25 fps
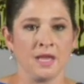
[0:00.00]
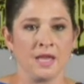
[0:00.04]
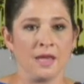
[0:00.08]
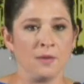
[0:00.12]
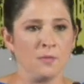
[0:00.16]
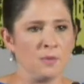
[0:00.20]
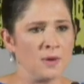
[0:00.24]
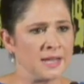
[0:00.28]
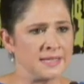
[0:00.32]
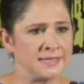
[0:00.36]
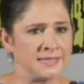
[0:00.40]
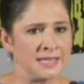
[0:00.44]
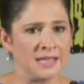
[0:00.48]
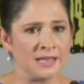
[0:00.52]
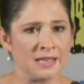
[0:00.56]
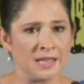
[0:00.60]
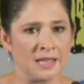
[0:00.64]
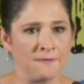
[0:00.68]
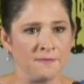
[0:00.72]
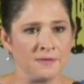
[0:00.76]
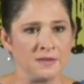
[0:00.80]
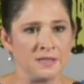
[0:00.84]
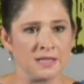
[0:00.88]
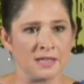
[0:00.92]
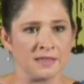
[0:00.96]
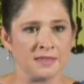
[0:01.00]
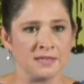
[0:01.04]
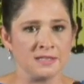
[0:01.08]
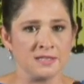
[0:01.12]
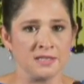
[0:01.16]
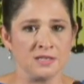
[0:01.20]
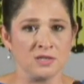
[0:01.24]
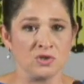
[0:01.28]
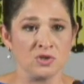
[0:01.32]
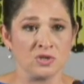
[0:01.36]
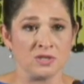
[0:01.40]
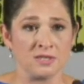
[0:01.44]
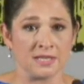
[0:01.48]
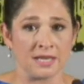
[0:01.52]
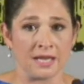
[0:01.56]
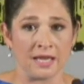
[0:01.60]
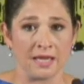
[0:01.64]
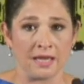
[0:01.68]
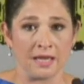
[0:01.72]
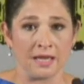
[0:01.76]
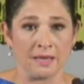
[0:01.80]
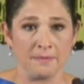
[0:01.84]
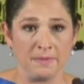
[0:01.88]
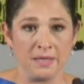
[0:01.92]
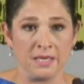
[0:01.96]
And when I say life and death decisions,
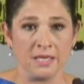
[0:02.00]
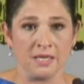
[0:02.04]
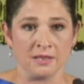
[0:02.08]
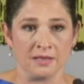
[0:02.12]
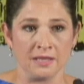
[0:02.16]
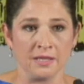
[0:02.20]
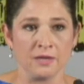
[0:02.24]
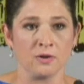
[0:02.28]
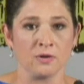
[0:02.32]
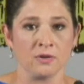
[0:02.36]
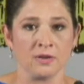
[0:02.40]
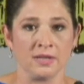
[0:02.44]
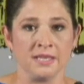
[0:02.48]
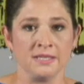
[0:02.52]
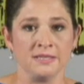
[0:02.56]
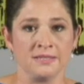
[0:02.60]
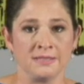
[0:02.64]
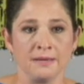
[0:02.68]
I, I mean it literally.